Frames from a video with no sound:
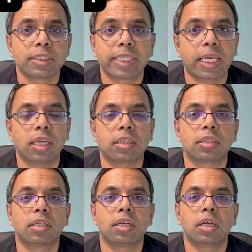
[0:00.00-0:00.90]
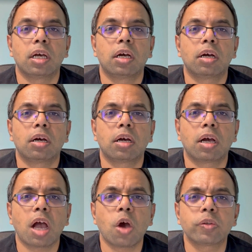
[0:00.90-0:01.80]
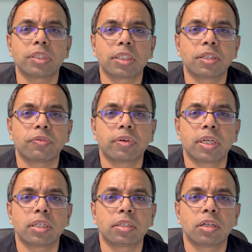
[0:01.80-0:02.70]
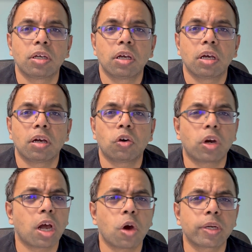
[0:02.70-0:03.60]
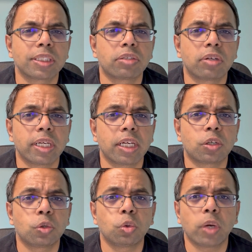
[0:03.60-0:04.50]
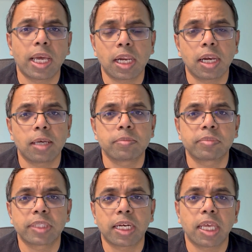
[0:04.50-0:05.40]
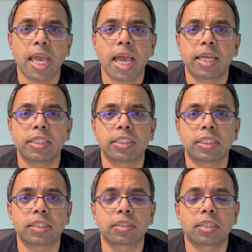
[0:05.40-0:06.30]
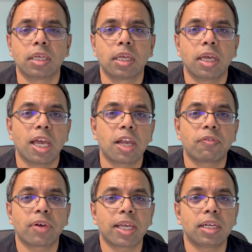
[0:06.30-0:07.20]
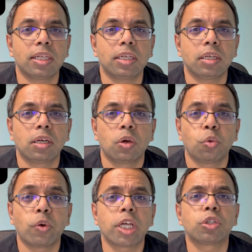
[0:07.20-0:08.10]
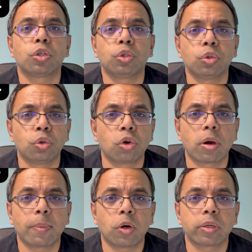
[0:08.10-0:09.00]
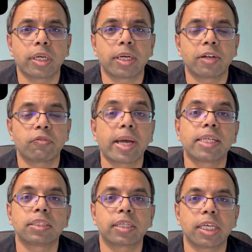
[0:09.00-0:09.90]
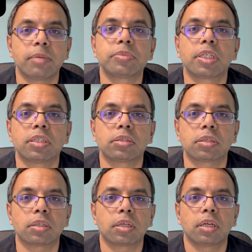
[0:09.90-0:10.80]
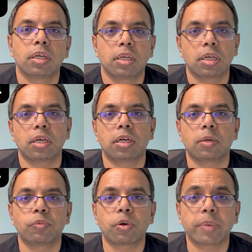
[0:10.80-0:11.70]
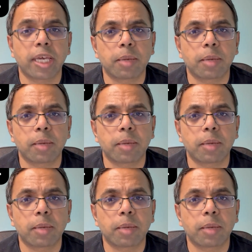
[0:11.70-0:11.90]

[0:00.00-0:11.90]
Second, how is it different or how does it relate to LLMs and AI agents? And finally, why should you know about it and why it's a game changer from AI